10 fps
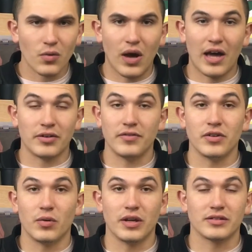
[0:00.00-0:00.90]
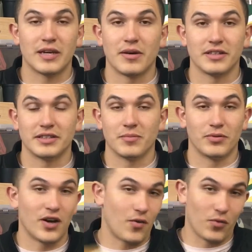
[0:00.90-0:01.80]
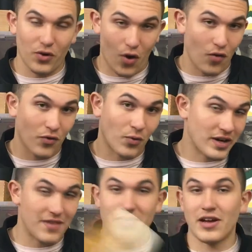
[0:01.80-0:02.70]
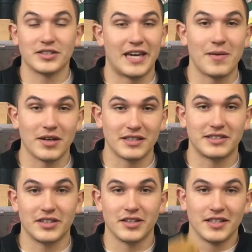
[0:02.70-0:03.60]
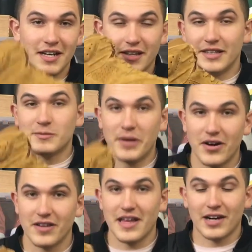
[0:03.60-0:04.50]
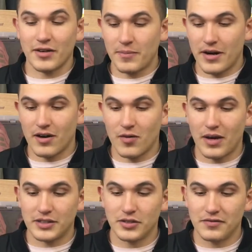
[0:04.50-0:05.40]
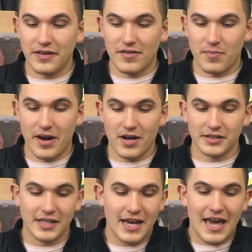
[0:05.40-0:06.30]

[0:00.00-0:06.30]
I don't even know what else came out this year, but over whatever else came out this year, this pair and that green pair are my two favorite pairs.